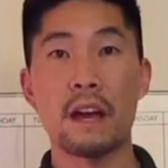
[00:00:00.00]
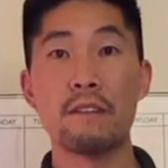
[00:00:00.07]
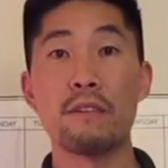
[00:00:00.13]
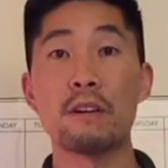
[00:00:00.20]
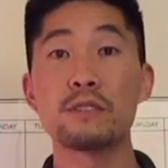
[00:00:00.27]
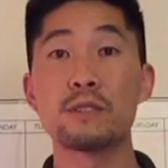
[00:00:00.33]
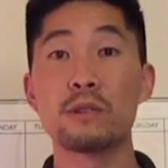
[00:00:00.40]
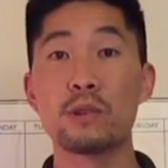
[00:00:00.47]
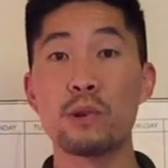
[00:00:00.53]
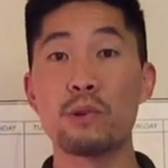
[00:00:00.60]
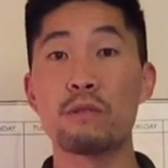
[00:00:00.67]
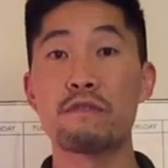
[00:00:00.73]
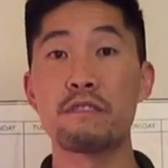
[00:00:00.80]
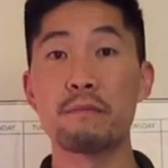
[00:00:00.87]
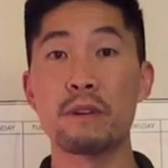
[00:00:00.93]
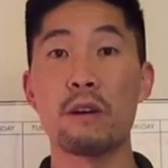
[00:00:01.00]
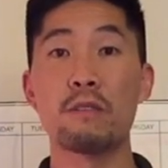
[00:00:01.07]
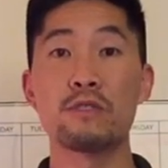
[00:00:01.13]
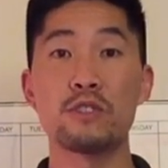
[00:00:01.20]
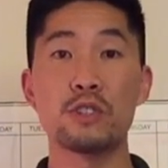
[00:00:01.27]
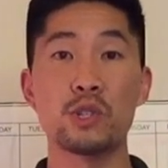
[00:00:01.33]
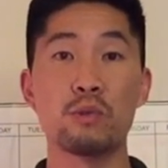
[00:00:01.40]
I've also learned from
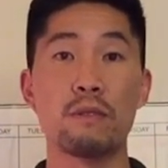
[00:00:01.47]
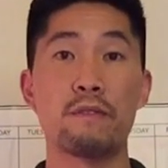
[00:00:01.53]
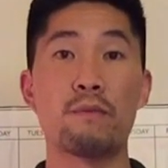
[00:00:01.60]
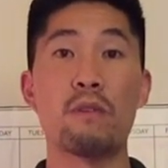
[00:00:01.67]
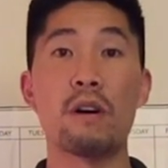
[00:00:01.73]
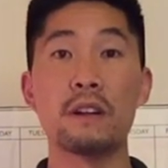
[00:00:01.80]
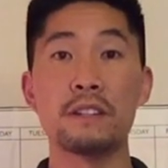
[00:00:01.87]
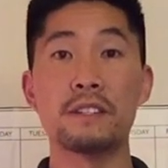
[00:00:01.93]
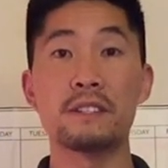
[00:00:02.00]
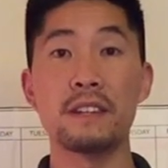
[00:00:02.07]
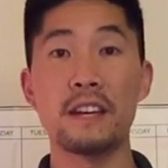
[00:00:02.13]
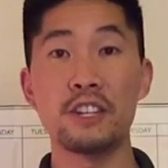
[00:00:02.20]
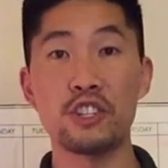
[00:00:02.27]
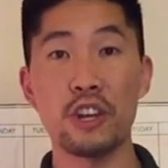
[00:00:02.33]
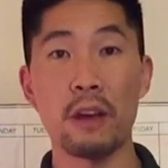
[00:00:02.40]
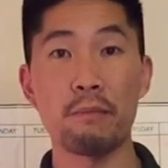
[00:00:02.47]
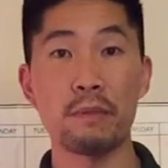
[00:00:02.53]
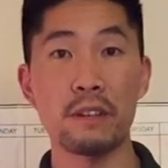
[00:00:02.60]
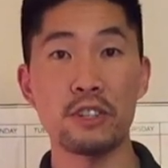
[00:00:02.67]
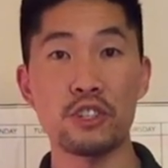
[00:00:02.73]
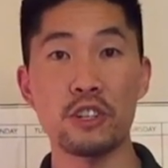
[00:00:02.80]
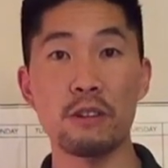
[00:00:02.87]
coaches who have won state
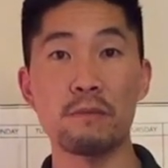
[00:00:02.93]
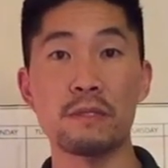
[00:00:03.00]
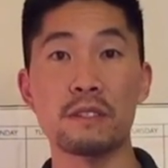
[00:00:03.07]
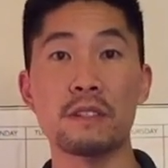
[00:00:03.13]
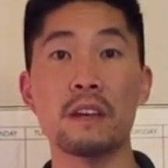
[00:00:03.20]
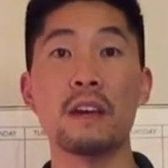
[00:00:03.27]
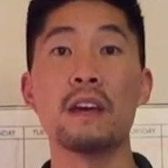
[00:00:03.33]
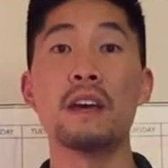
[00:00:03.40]
championships,